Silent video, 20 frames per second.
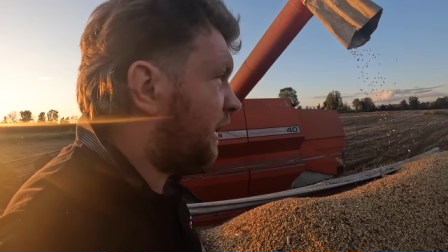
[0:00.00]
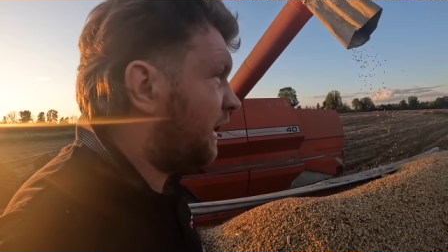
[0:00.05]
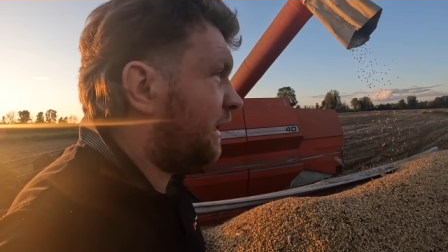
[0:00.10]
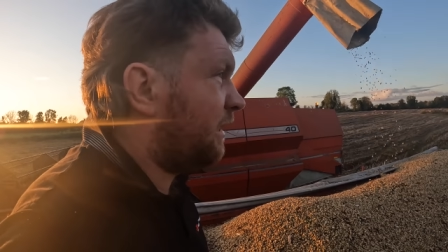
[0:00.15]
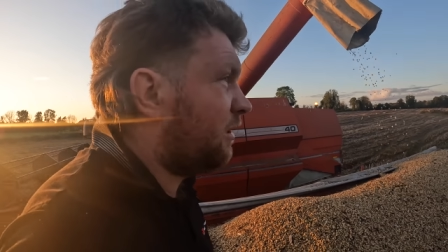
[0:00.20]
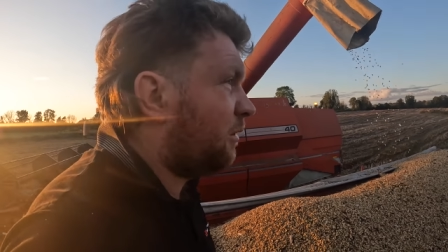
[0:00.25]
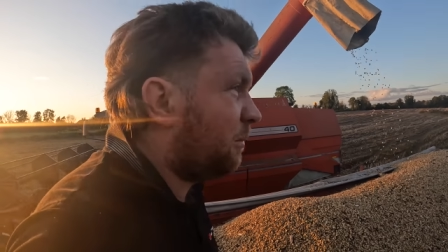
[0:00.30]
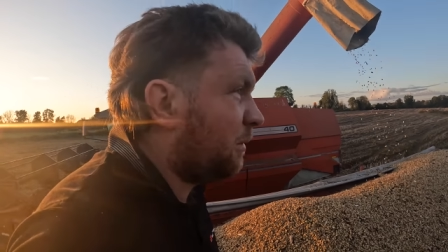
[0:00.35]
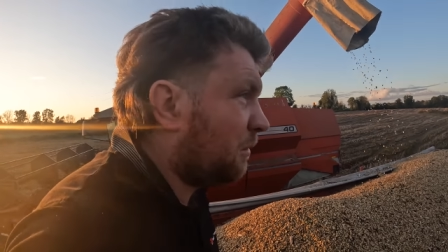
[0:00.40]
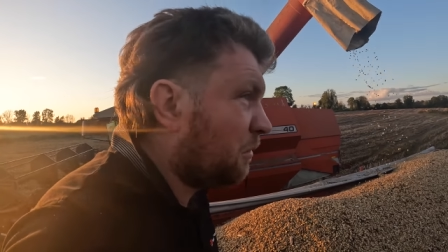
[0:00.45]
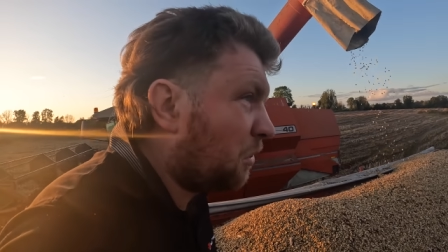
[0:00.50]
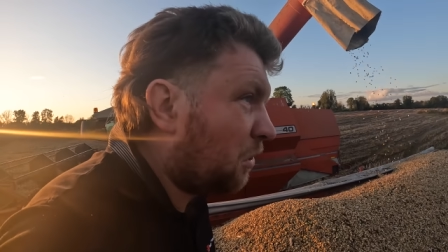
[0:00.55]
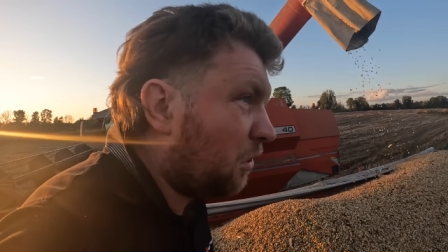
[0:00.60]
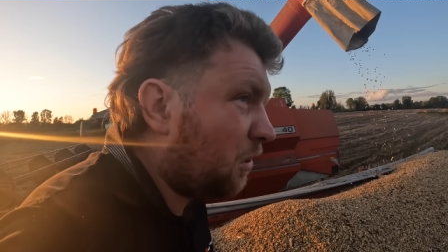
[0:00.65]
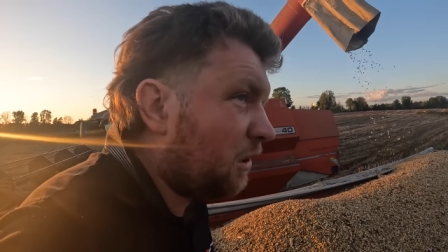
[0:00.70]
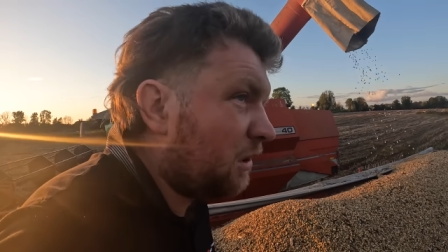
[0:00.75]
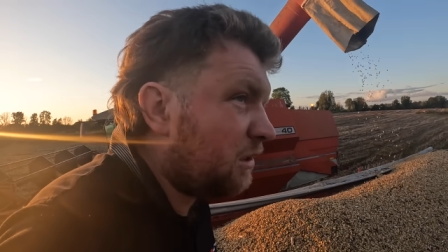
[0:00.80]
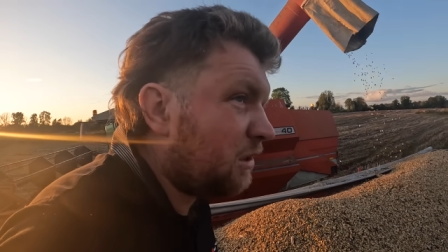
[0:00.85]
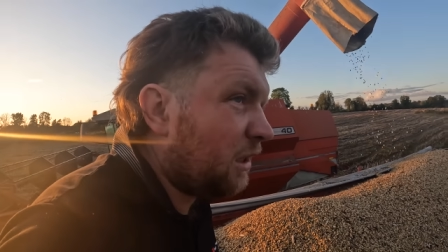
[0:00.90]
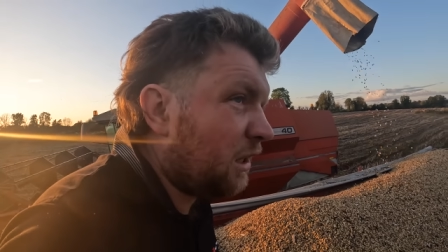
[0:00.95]
grain to be
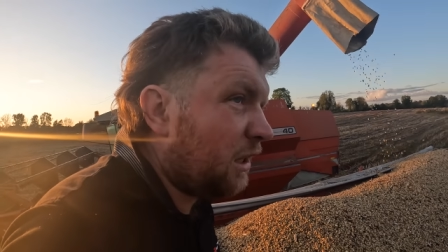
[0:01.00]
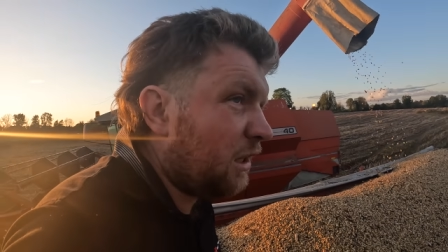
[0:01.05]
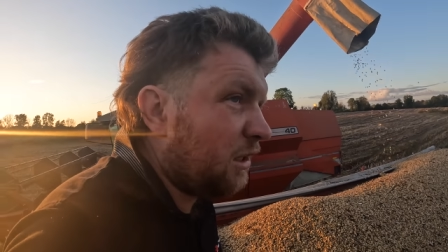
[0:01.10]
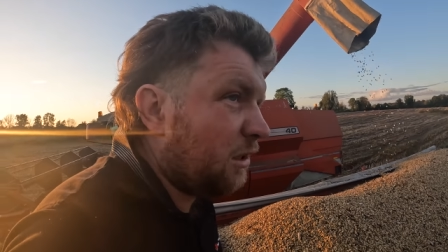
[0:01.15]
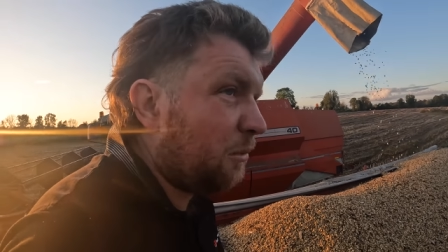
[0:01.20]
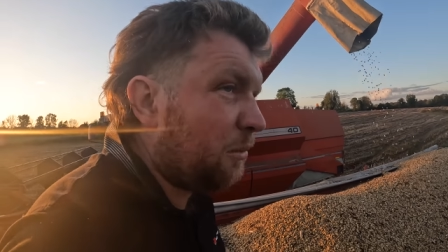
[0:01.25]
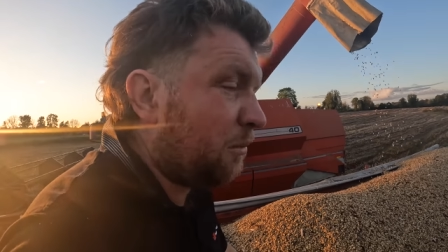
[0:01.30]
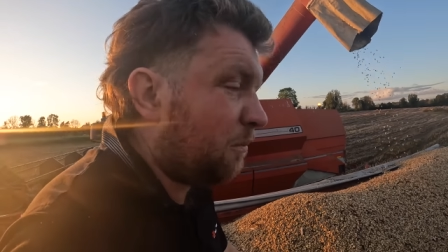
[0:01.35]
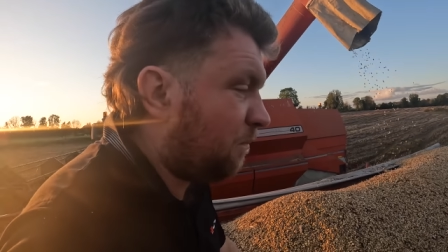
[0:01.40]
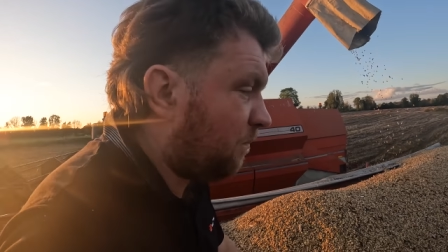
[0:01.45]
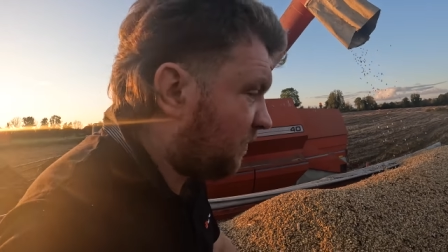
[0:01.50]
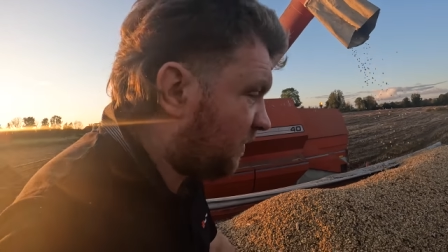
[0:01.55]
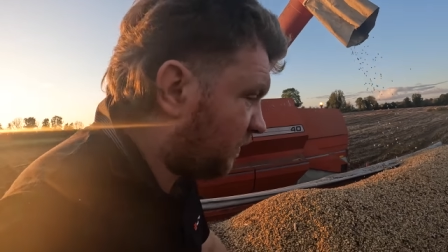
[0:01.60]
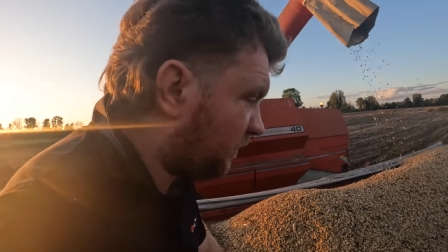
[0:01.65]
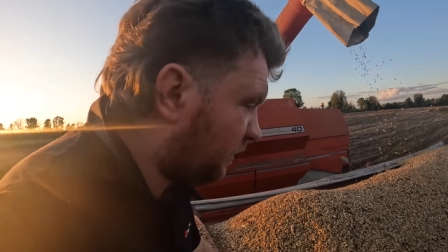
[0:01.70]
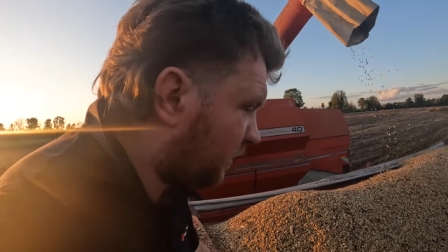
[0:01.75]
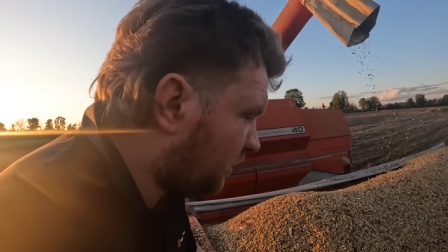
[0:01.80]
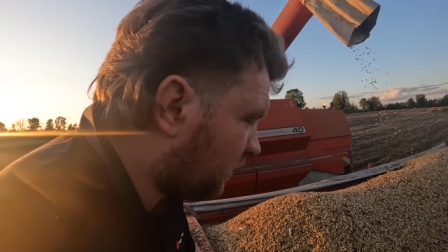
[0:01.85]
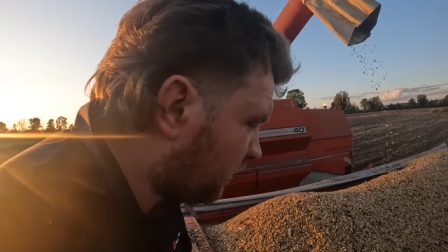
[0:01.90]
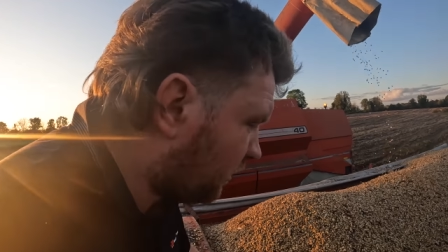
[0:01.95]
rolled on the
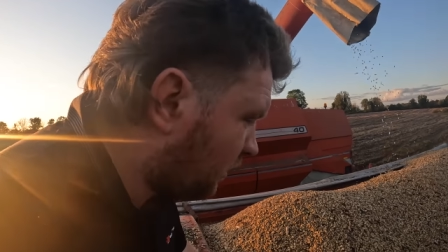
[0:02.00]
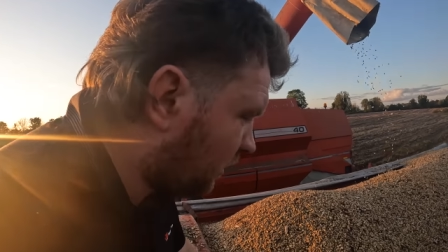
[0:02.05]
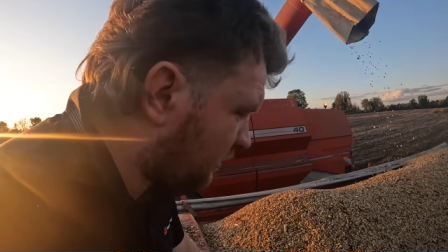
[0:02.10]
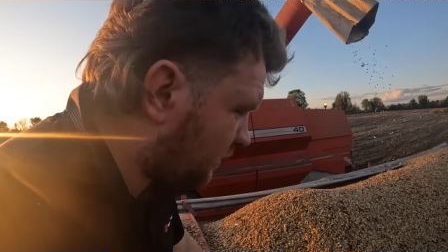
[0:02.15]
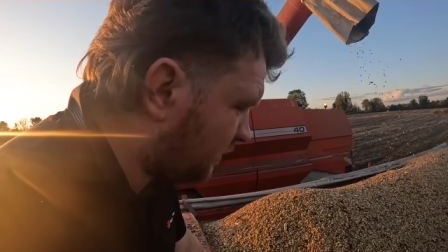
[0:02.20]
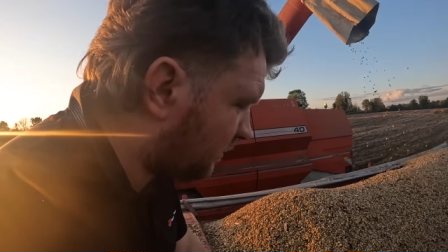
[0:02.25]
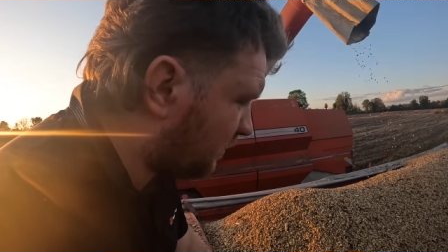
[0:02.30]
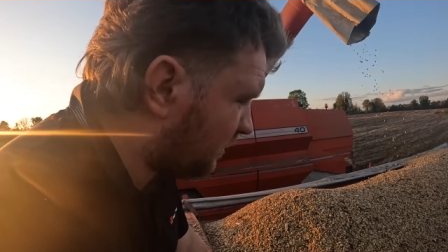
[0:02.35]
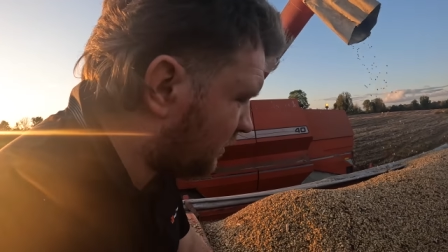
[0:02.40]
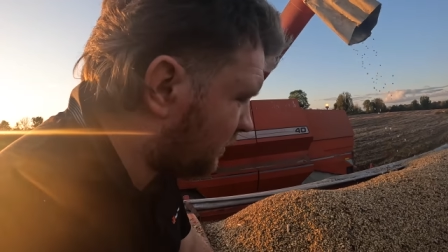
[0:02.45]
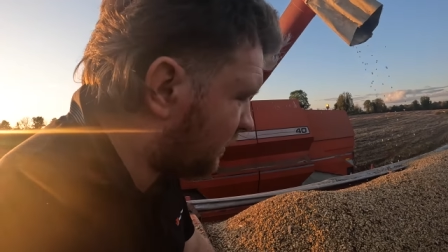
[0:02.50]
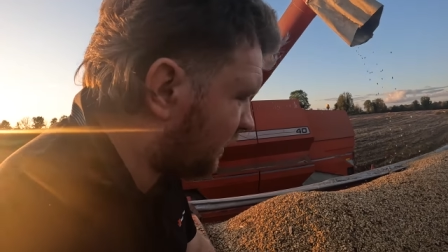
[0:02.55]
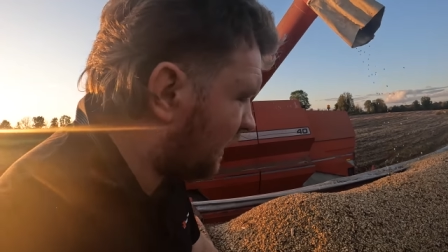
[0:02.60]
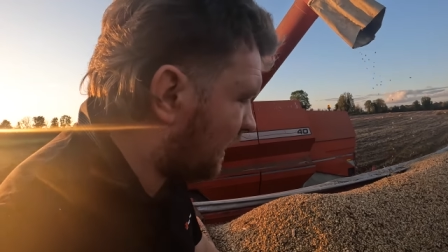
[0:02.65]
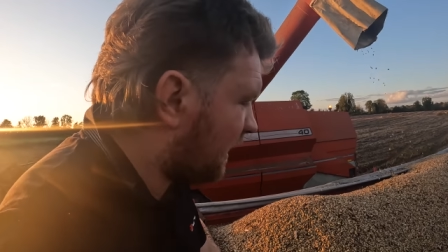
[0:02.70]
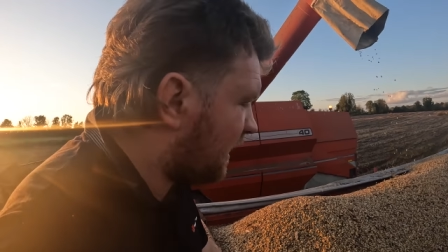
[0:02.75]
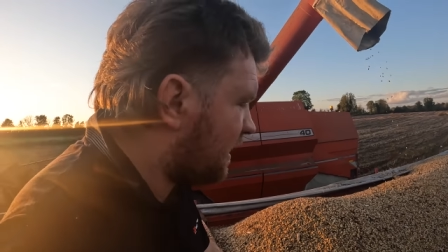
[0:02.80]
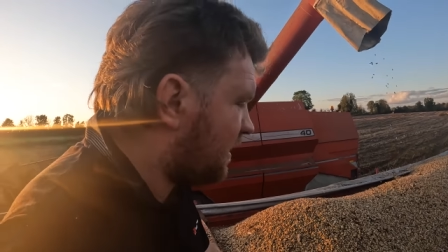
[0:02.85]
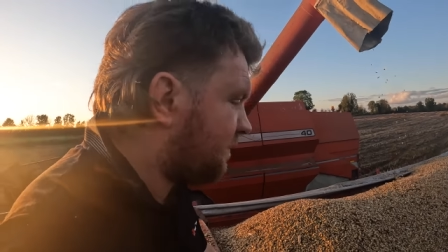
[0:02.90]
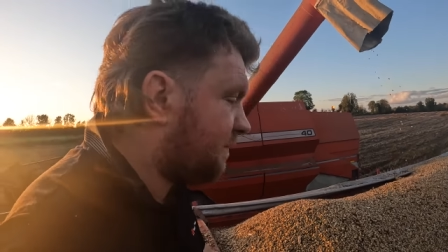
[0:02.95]
for other customers
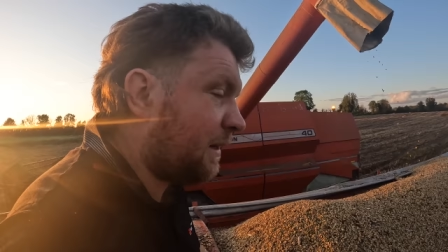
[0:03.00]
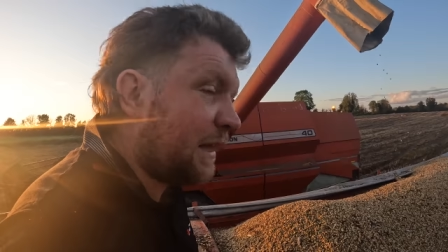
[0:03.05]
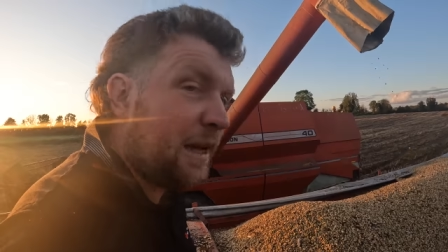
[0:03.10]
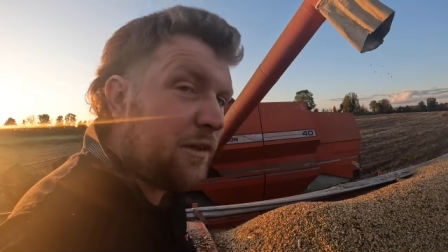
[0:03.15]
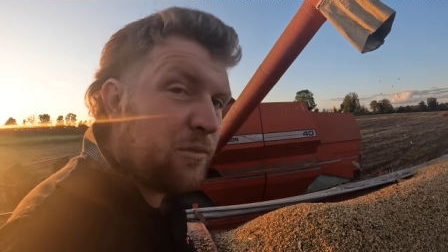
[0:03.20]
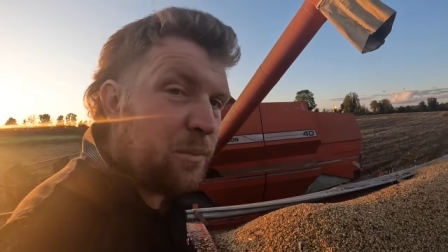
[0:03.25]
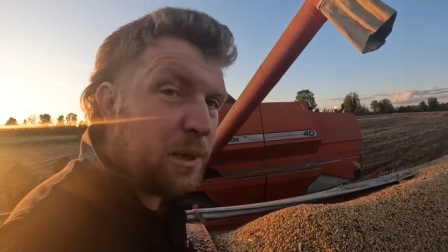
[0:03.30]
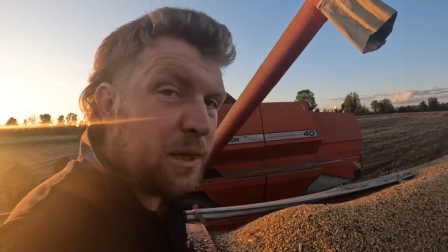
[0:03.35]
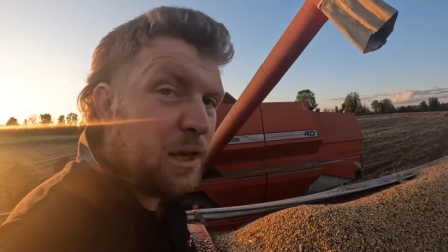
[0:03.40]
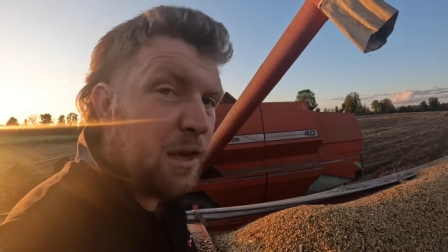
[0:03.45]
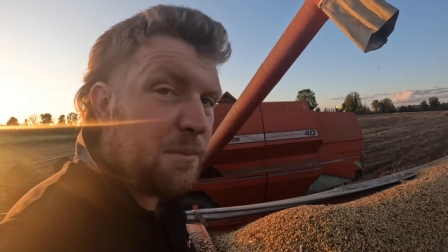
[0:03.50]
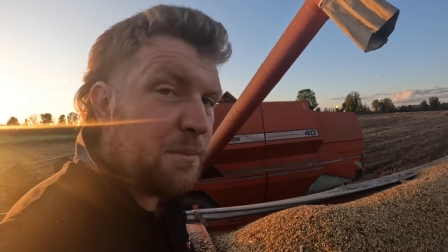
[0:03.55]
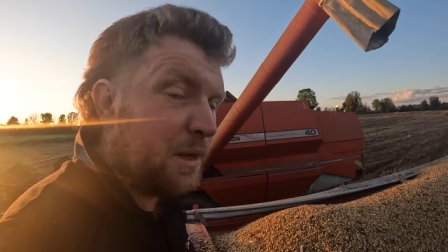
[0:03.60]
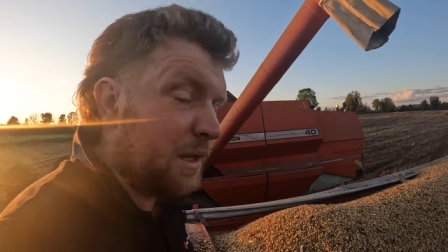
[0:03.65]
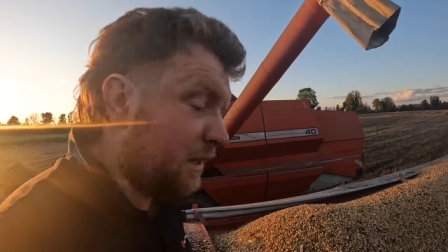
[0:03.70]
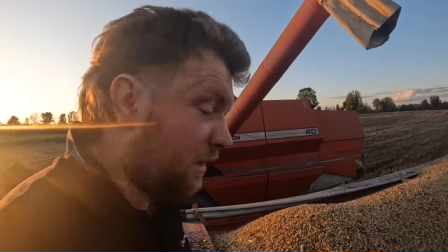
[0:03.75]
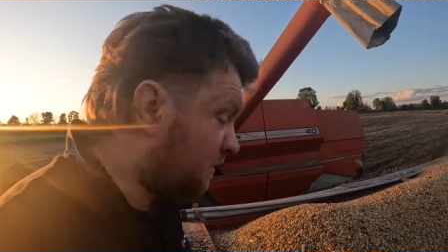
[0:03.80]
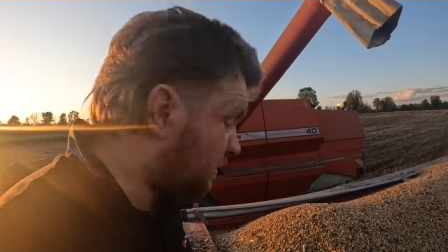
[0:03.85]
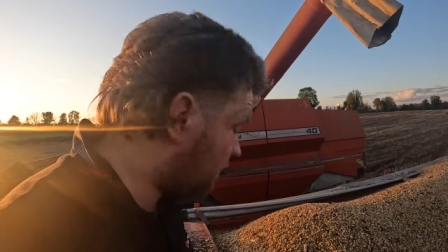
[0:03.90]
and we have a bit combine